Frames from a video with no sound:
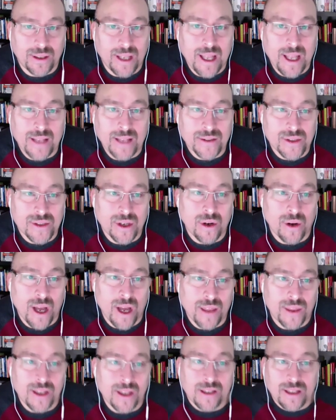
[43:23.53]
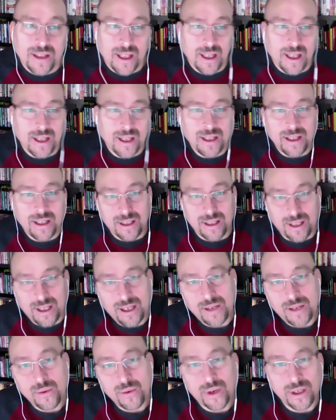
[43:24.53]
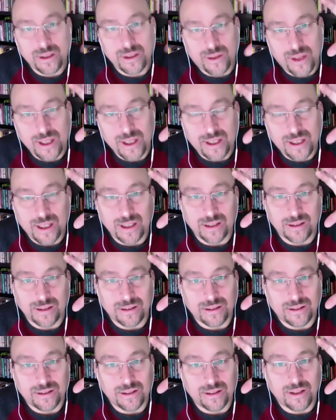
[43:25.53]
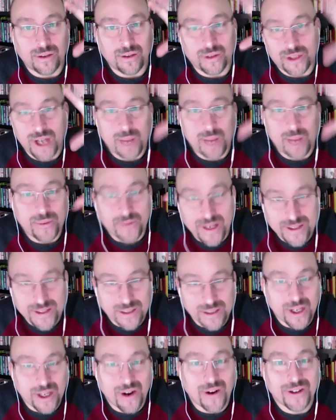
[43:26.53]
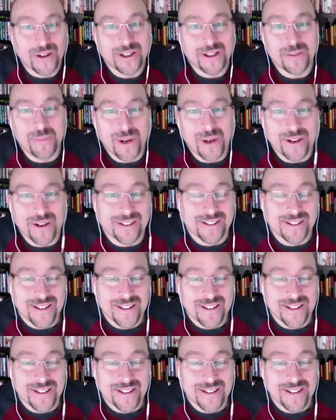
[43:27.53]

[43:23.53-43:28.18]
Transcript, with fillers: And so I think anyone thinking, you know, Shopify is going to be hard compared to